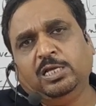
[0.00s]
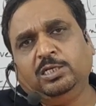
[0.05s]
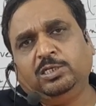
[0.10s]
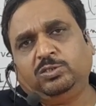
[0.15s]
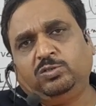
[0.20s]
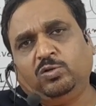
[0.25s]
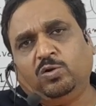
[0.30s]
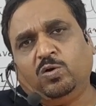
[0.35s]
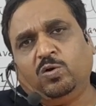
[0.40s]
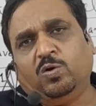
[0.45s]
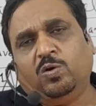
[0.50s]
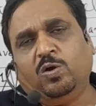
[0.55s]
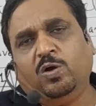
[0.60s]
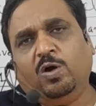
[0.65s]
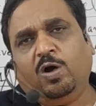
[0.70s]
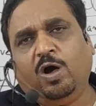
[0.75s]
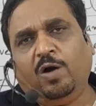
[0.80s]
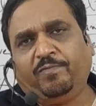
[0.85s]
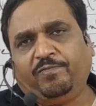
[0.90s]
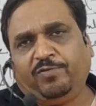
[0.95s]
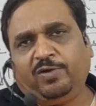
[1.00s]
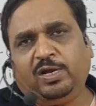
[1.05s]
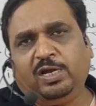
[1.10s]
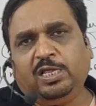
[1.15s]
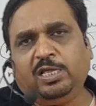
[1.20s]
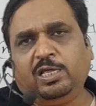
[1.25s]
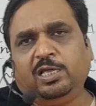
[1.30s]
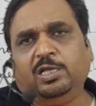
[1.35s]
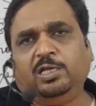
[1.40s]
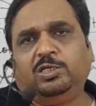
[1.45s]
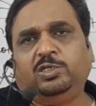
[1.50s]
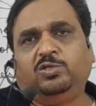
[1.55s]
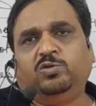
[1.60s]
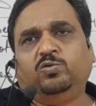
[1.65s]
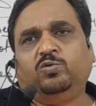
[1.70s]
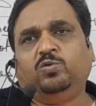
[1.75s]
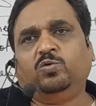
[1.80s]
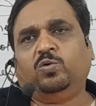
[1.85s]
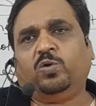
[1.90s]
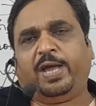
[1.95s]
So hopefully
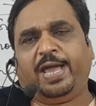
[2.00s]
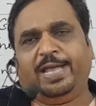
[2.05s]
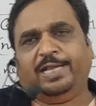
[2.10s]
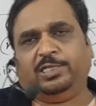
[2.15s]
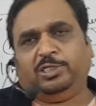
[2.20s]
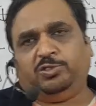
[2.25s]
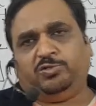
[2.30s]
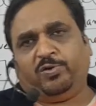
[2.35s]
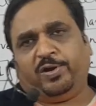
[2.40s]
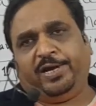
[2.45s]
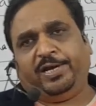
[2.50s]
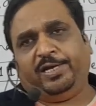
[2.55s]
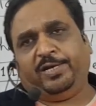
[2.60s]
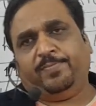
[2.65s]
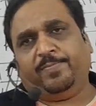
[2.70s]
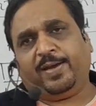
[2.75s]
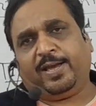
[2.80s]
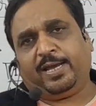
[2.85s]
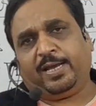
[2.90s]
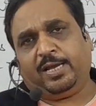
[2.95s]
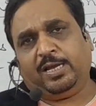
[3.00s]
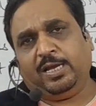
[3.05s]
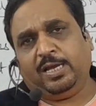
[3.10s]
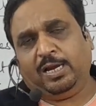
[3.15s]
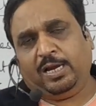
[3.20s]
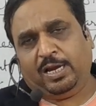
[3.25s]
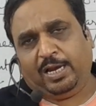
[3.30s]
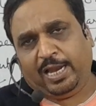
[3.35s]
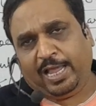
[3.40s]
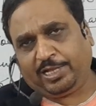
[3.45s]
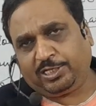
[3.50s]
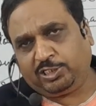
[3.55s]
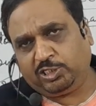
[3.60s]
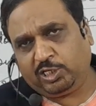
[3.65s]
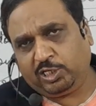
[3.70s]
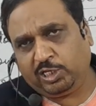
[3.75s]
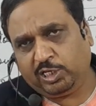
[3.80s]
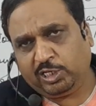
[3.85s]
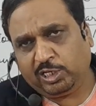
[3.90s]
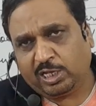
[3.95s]
you enjoyed my lecture
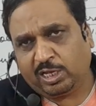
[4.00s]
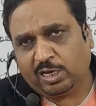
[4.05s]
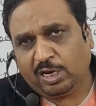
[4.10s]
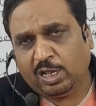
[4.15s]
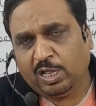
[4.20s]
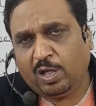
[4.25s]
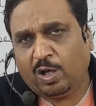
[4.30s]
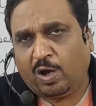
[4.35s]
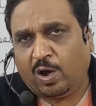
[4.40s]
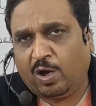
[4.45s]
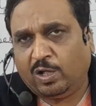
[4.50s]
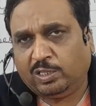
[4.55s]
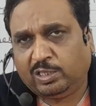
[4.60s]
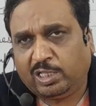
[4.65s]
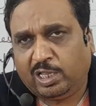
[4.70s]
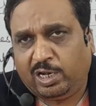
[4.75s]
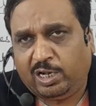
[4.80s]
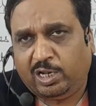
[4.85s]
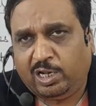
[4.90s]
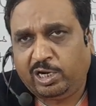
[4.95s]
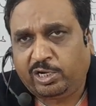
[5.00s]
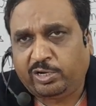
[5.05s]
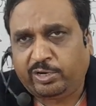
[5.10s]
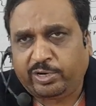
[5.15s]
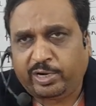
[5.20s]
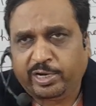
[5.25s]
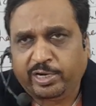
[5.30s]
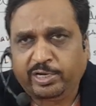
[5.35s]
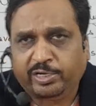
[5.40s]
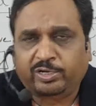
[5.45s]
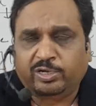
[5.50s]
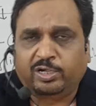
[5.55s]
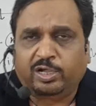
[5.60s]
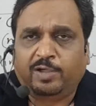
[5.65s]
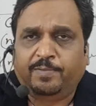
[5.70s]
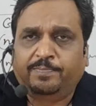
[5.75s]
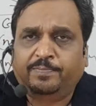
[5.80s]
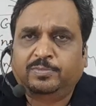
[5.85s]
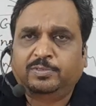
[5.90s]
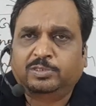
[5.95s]
here on the literary
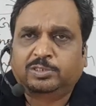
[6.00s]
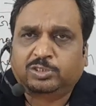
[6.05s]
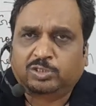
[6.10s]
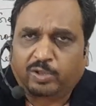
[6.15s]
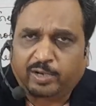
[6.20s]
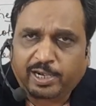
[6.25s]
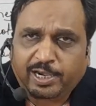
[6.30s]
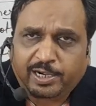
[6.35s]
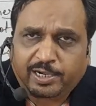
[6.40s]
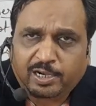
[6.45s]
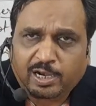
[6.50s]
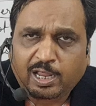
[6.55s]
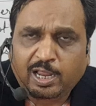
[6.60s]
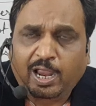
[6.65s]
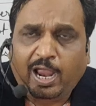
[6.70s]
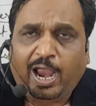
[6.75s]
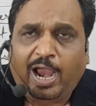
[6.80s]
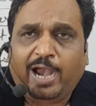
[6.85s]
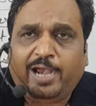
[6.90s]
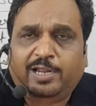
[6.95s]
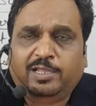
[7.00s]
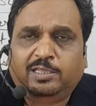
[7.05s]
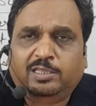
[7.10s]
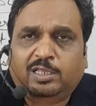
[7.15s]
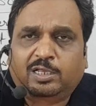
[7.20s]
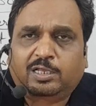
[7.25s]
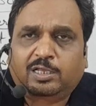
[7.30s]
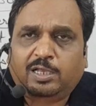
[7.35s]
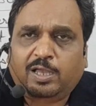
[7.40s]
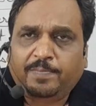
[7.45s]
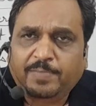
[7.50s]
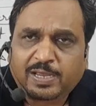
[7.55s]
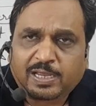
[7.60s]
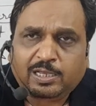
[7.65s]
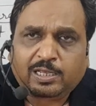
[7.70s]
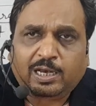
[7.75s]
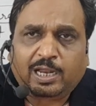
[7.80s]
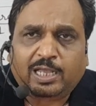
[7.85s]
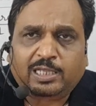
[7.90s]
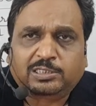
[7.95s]
term sonnet, and in the coming
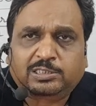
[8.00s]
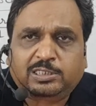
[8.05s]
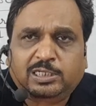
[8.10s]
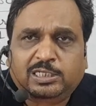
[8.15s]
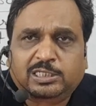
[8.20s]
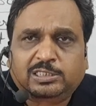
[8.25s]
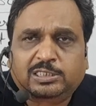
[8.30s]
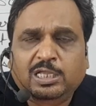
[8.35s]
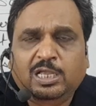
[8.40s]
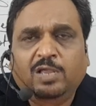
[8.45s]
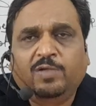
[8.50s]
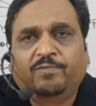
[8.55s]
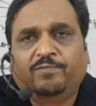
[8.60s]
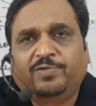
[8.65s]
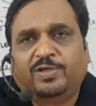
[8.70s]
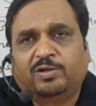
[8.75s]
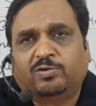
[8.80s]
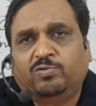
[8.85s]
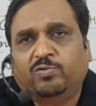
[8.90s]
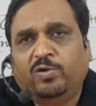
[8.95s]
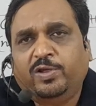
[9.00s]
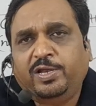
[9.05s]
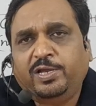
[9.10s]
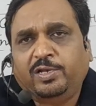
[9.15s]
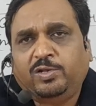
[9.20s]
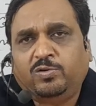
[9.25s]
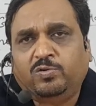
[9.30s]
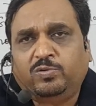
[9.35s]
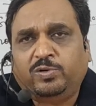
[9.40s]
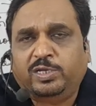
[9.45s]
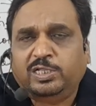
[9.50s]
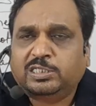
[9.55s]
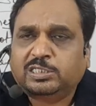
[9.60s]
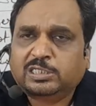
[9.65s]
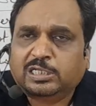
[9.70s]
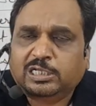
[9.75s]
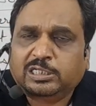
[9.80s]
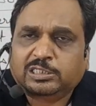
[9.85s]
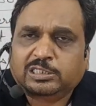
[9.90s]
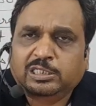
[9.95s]
classes we are going to
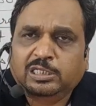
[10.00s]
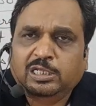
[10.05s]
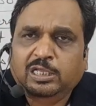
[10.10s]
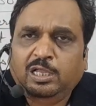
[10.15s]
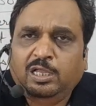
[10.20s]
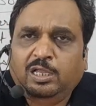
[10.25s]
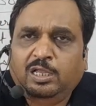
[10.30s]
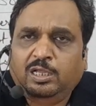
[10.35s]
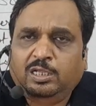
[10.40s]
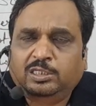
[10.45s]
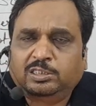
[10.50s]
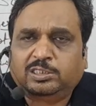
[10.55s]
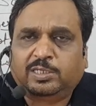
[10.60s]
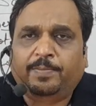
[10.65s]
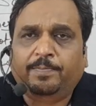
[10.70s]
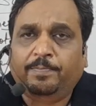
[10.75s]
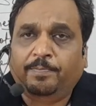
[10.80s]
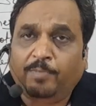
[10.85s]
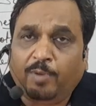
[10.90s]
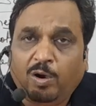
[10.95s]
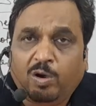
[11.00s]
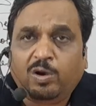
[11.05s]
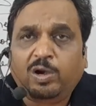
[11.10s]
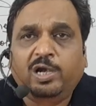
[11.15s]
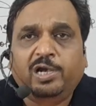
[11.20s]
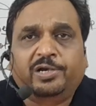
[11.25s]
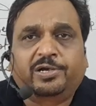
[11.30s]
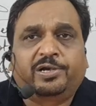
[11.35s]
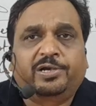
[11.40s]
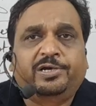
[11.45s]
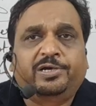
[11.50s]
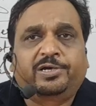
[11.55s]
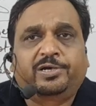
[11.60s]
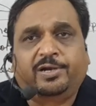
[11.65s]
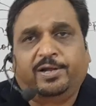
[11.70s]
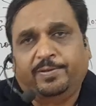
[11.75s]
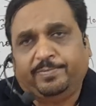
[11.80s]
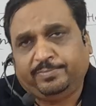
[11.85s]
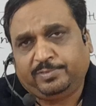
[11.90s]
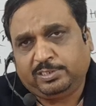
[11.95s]
discuss some more literary
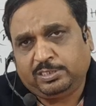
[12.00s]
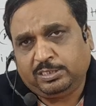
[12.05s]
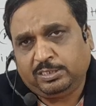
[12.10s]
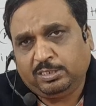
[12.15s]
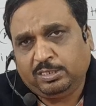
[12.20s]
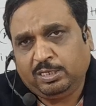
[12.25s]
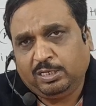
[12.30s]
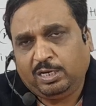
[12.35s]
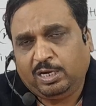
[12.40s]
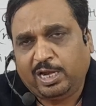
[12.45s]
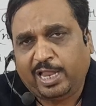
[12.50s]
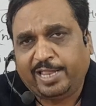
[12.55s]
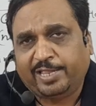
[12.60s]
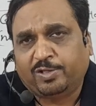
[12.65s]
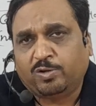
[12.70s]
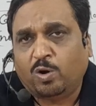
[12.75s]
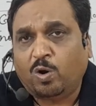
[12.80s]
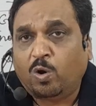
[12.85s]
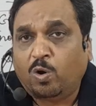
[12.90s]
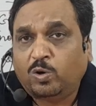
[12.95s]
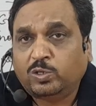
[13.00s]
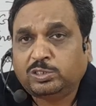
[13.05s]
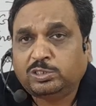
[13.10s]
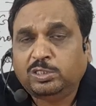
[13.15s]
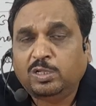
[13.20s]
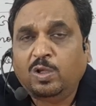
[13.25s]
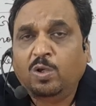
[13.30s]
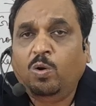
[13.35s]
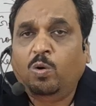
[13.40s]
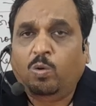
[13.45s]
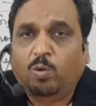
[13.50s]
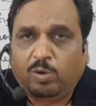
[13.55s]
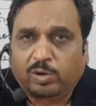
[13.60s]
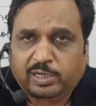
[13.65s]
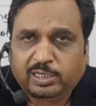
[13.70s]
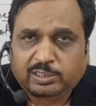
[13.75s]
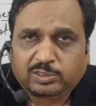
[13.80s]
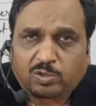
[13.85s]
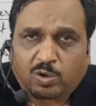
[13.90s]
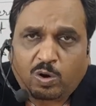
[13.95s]
terms like odes. What
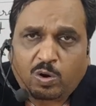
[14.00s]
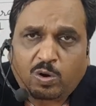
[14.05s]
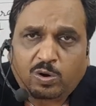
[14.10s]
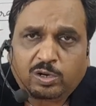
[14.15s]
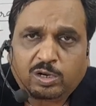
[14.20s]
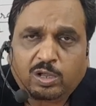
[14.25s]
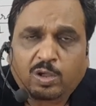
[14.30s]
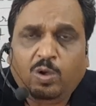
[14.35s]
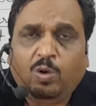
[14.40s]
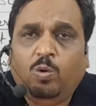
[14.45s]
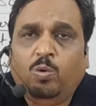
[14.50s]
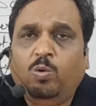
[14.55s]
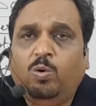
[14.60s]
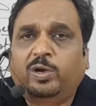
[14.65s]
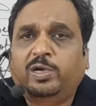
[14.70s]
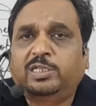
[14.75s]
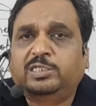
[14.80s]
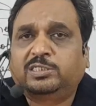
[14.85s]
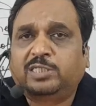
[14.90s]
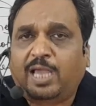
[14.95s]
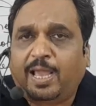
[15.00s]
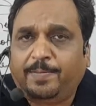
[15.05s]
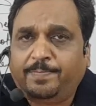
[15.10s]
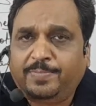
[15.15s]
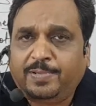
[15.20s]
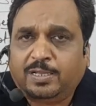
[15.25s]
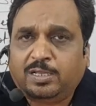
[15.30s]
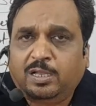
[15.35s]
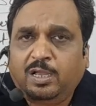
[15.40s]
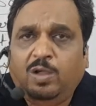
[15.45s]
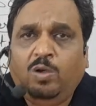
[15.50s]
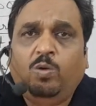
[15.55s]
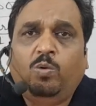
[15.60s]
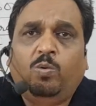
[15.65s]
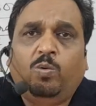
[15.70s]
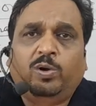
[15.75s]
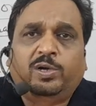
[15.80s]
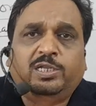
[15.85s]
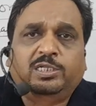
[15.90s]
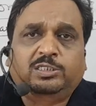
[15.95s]
is ode? What is epic?
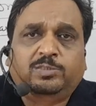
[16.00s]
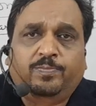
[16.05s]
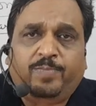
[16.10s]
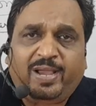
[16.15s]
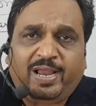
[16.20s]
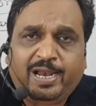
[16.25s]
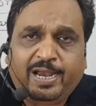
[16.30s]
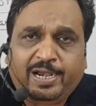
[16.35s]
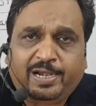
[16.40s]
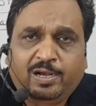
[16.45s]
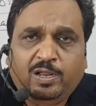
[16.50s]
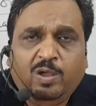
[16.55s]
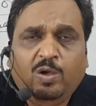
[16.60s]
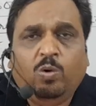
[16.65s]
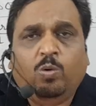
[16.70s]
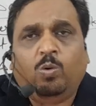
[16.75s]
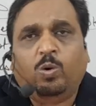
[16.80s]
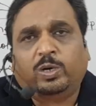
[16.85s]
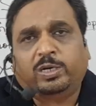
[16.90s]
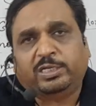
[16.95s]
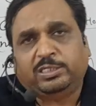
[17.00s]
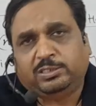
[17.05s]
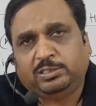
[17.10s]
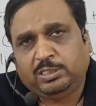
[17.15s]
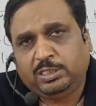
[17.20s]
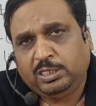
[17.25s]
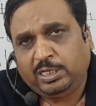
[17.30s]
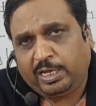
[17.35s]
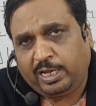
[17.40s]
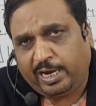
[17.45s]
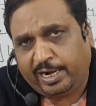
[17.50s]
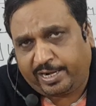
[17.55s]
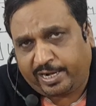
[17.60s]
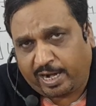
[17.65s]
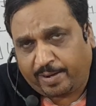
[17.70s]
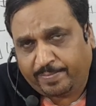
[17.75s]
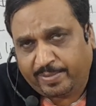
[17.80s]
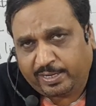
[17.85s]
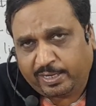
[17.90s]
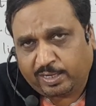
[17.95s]
What is ballad? What is a
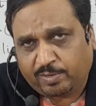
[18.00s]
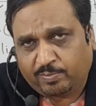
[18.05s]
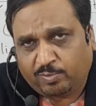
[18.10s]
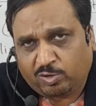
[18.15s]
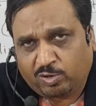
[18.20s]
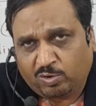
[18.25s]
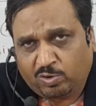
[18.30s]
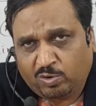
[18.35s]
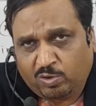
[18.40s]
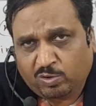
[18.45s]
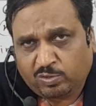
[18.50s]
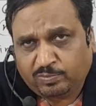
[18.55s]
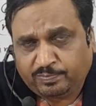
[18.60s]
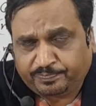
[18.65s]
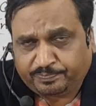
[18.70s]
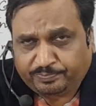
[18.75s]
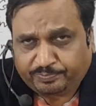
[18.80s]
dramatic monologue?